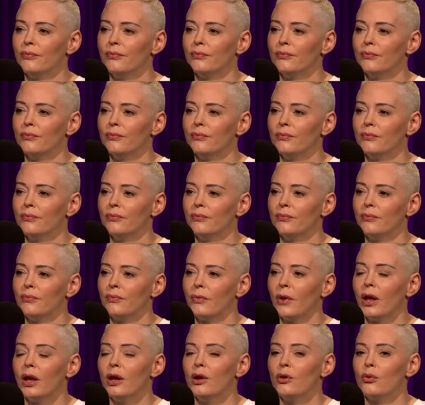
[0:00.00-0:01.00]
What do you mean?
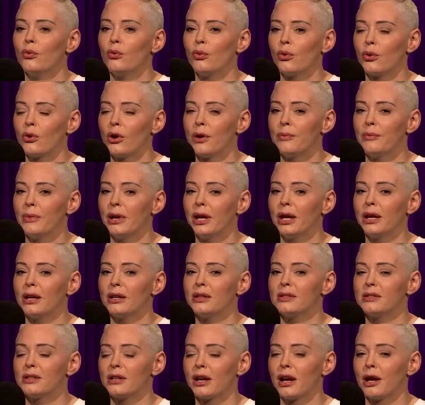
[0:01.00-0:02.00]
What do I mean
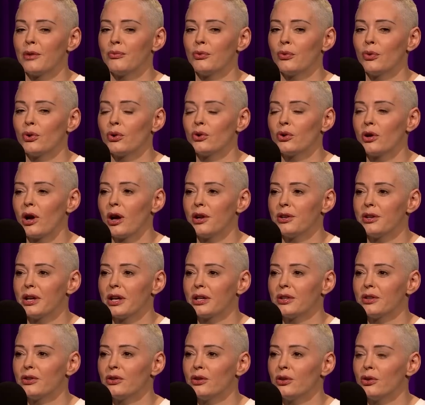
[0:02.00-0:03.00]
is that I'm the one who
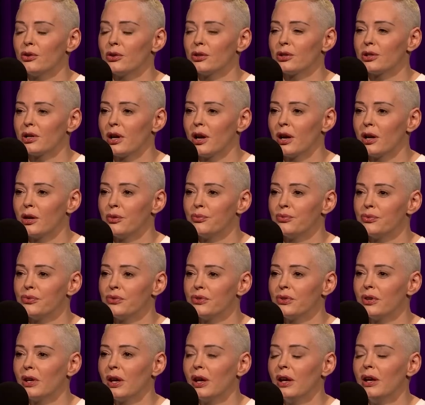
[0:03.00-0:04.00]
contacted the New York Times